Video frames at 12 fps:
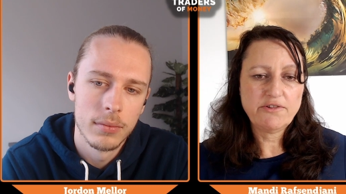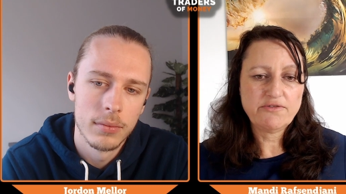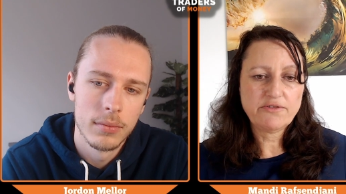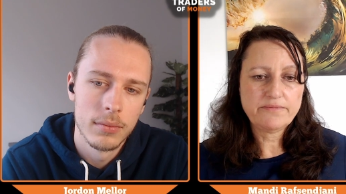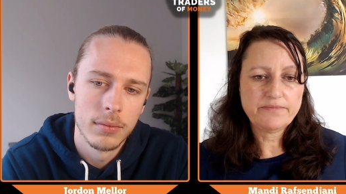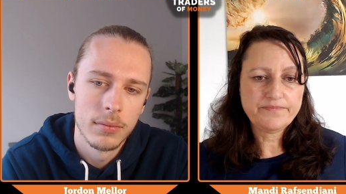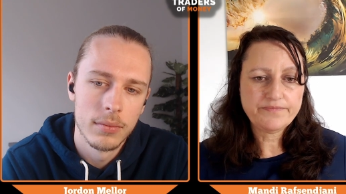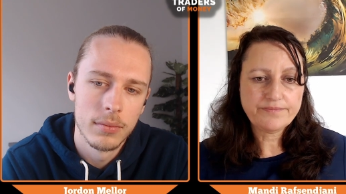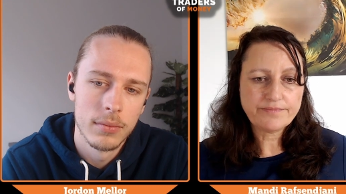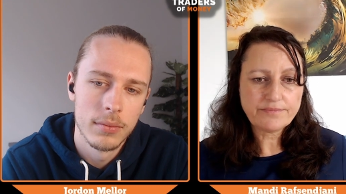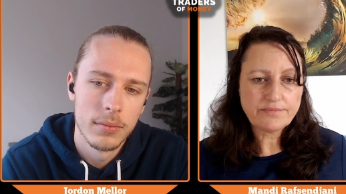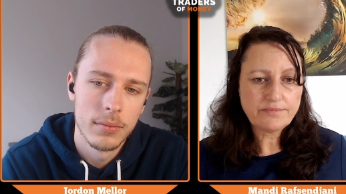Speaker 1: life.
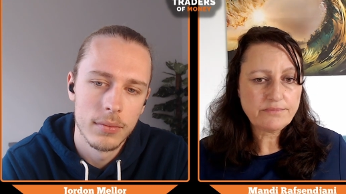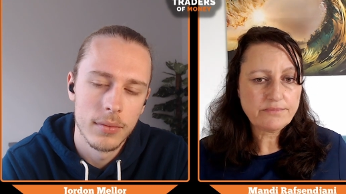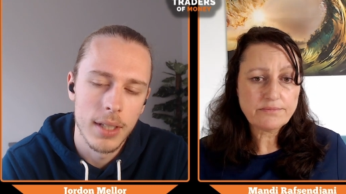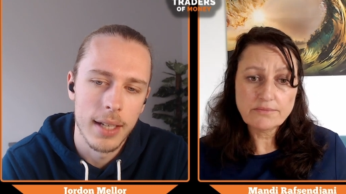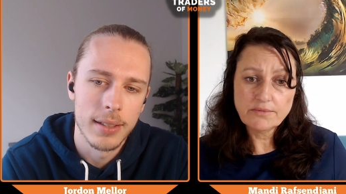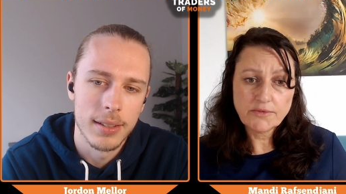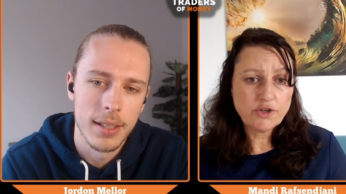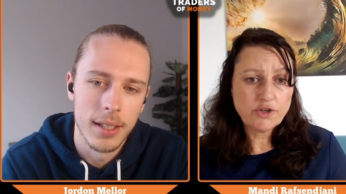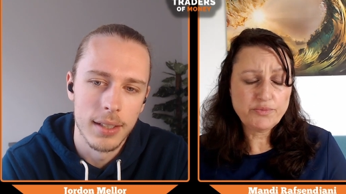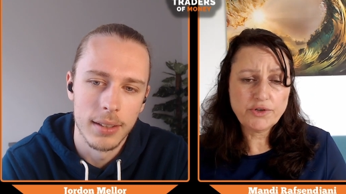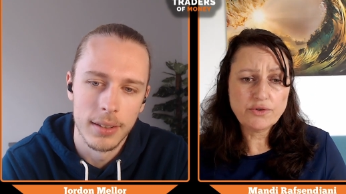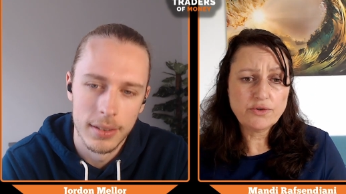
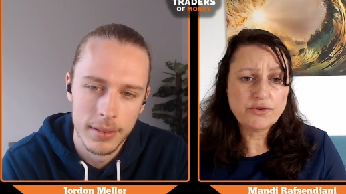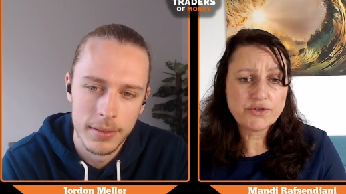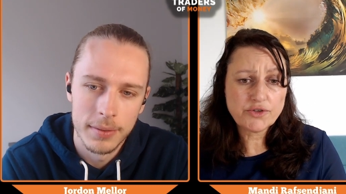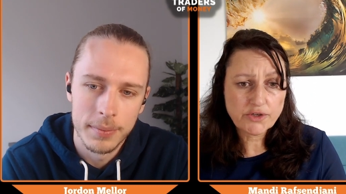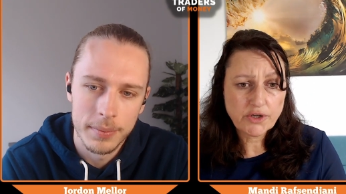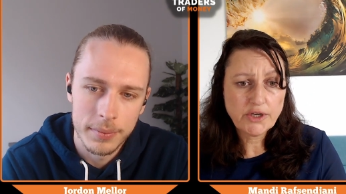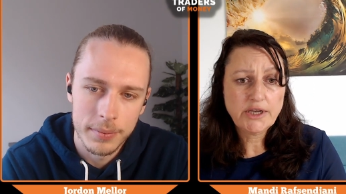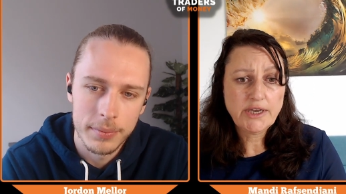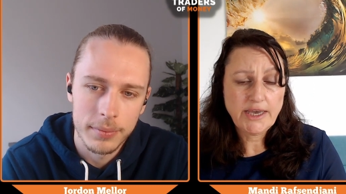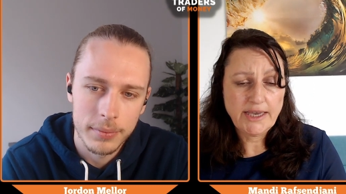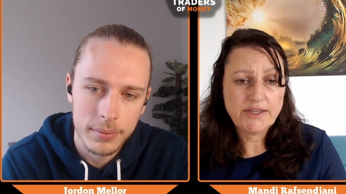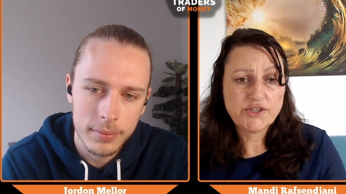Outstanding. Abuse,
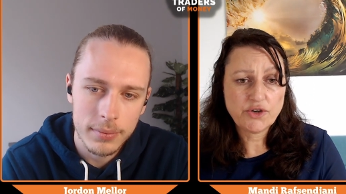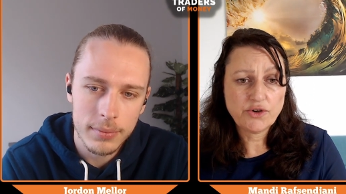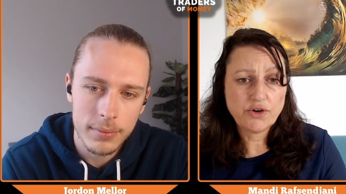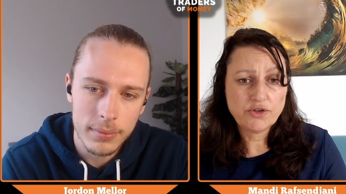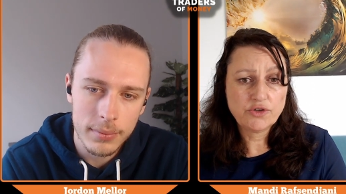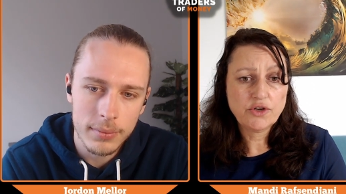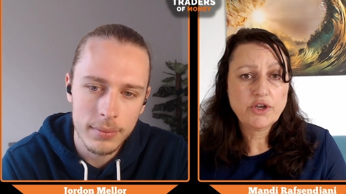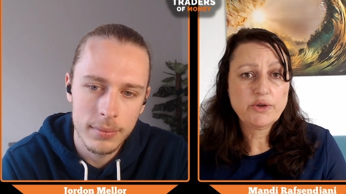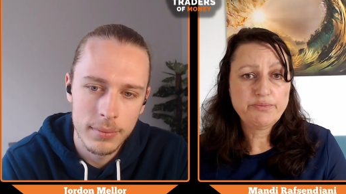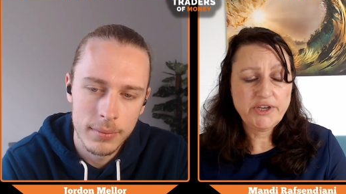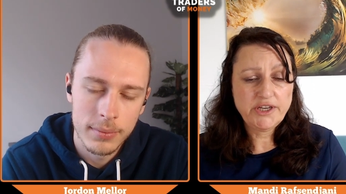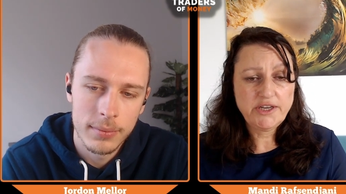and so on.
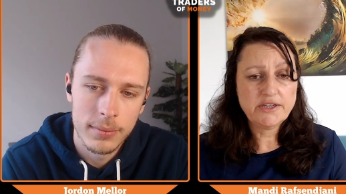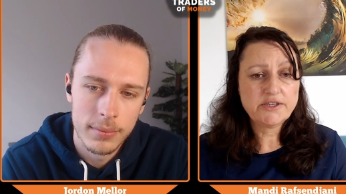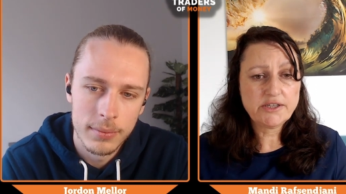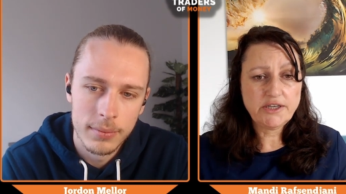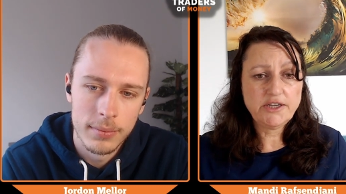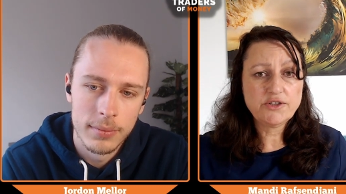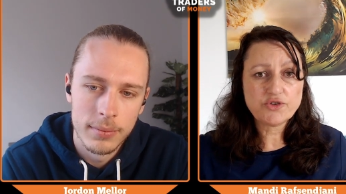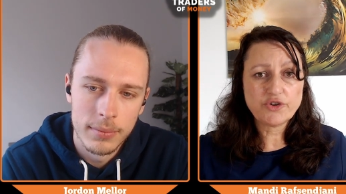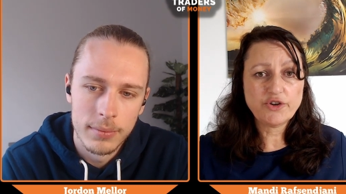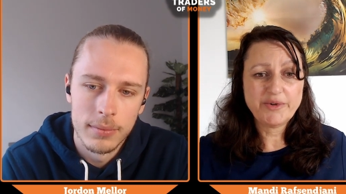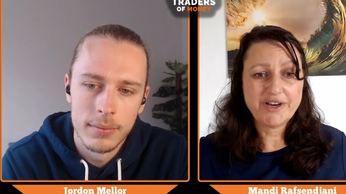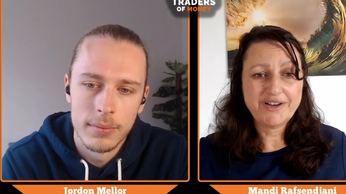PTSD
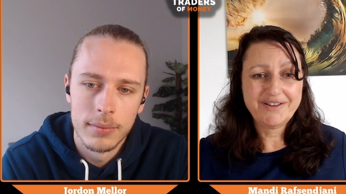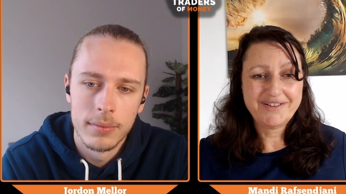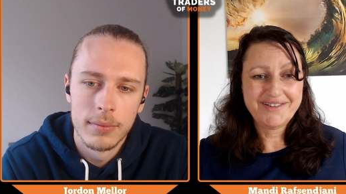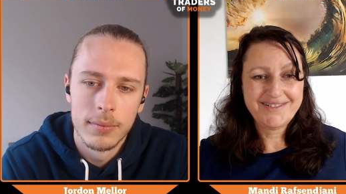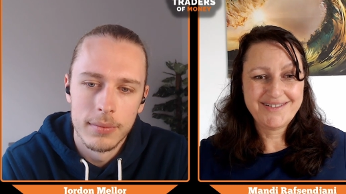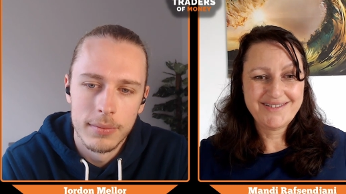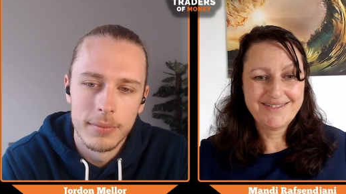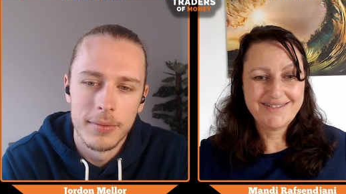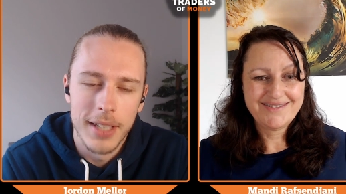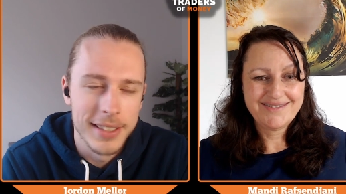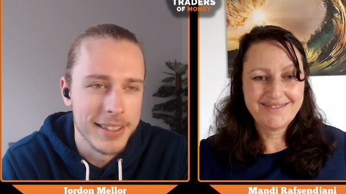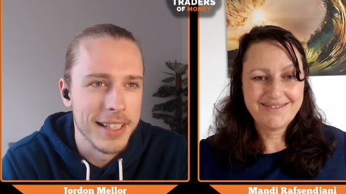trauma.
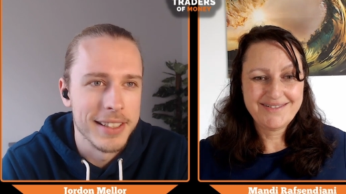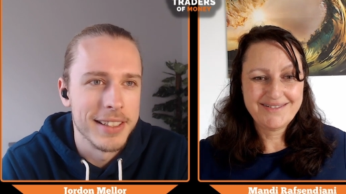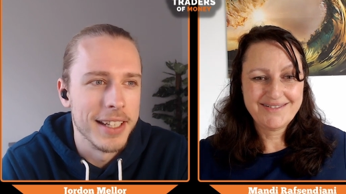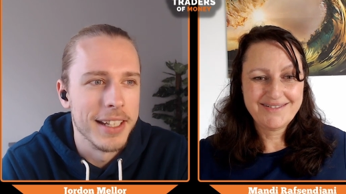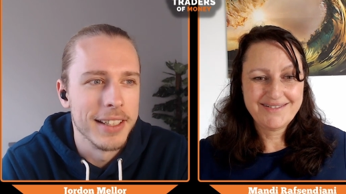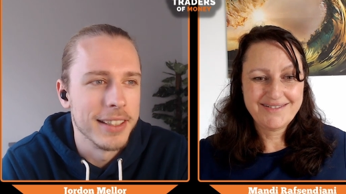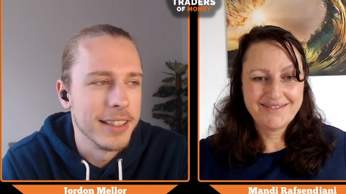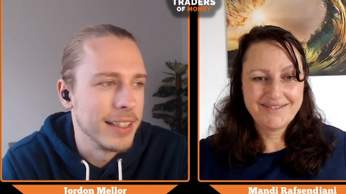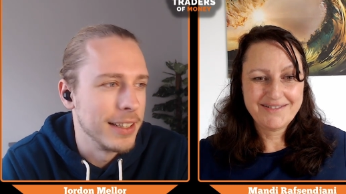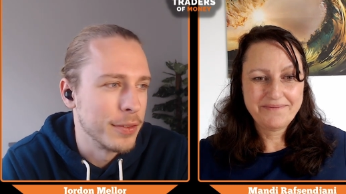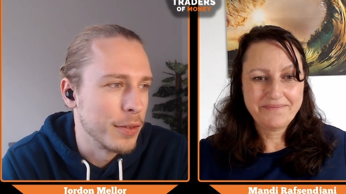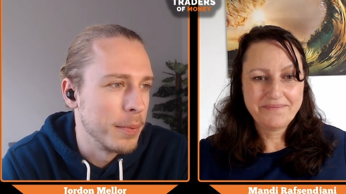
Speaker 2: That's outstanding.
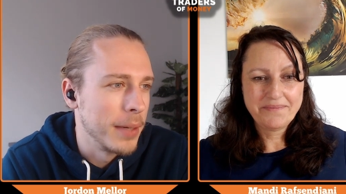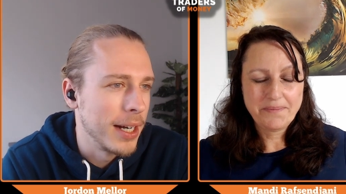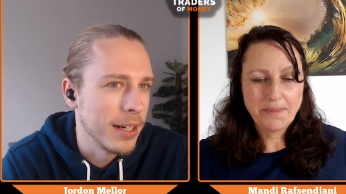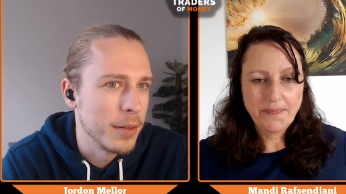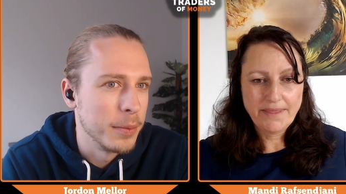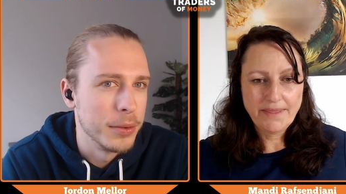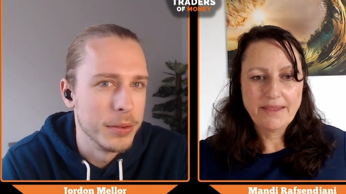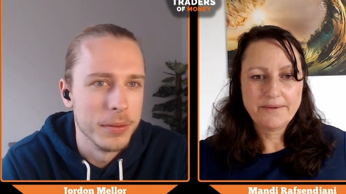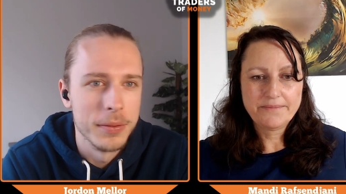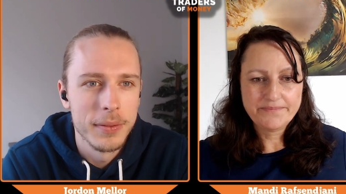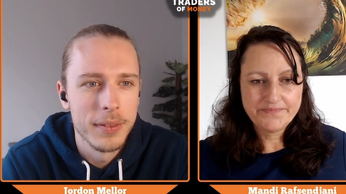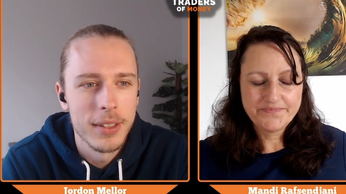It's
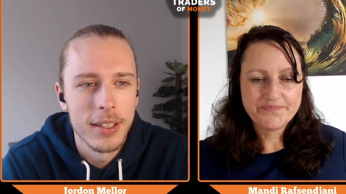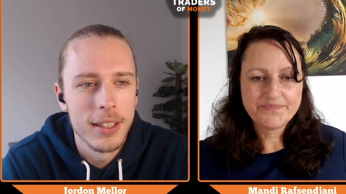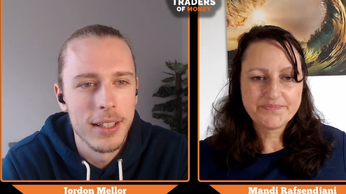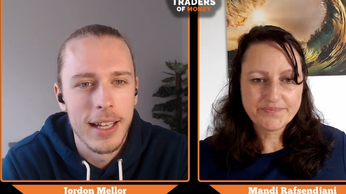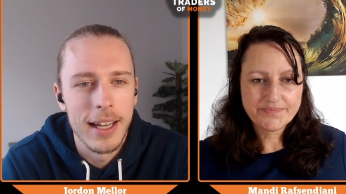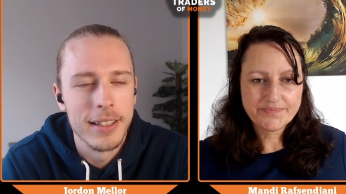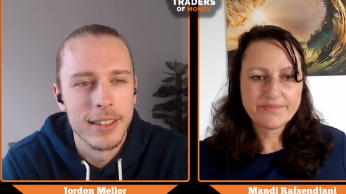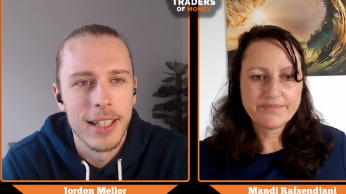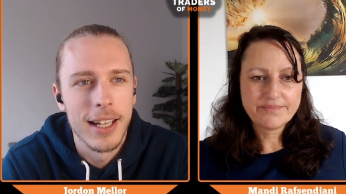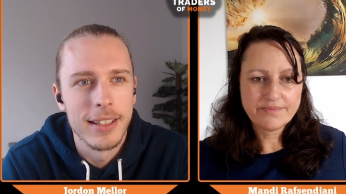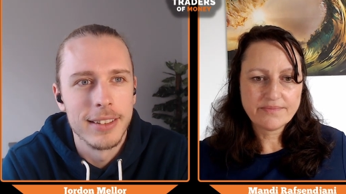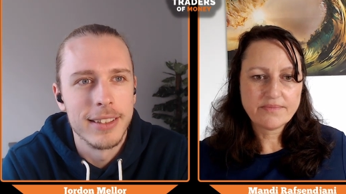remarkable
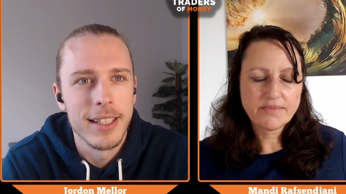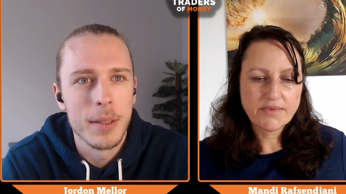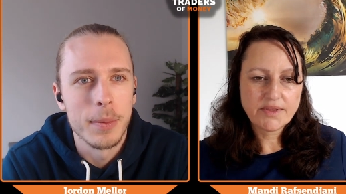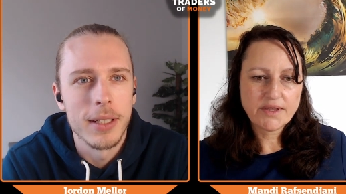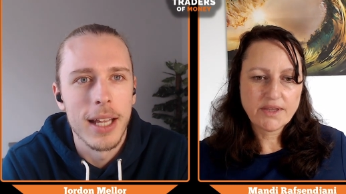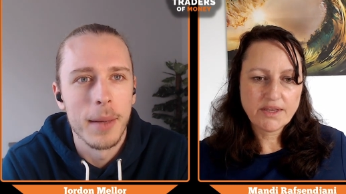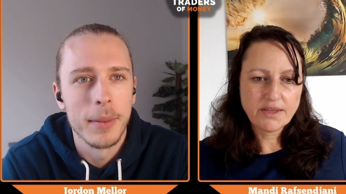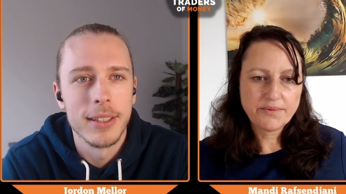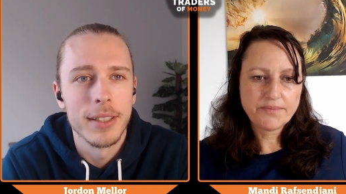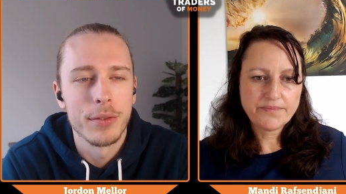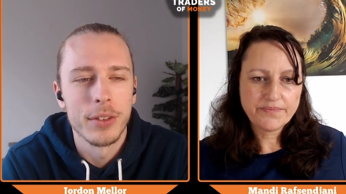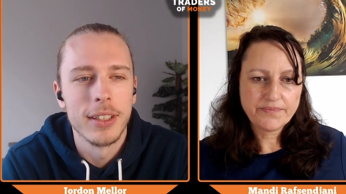how how deep and how
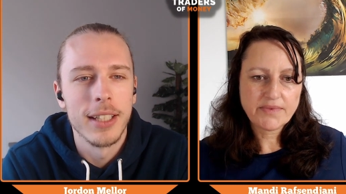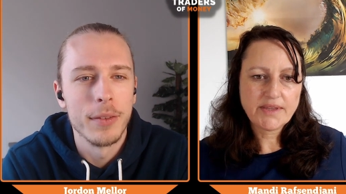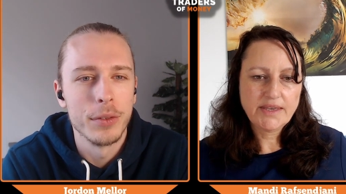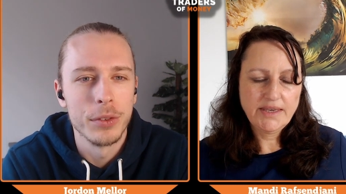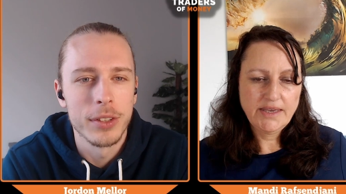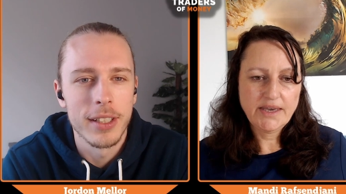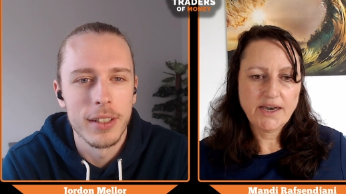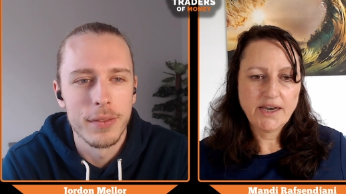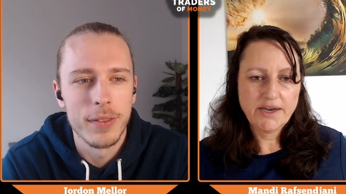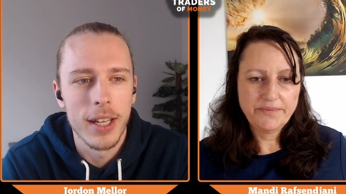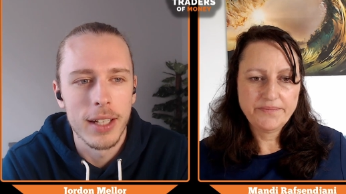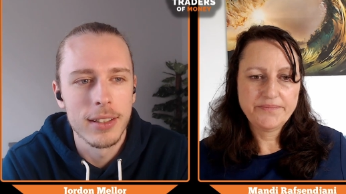many different levels
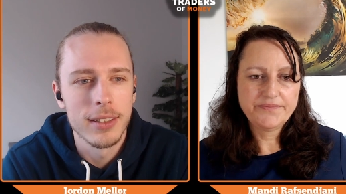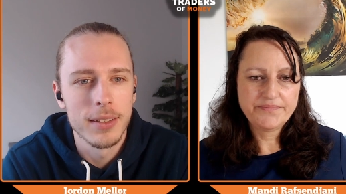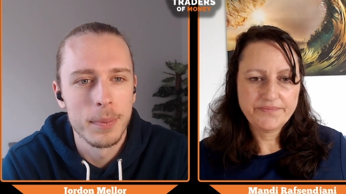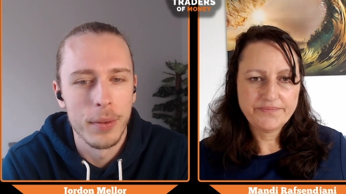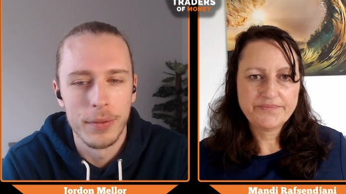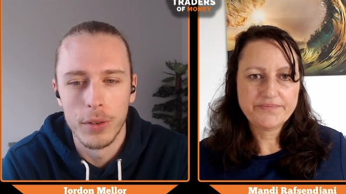can affect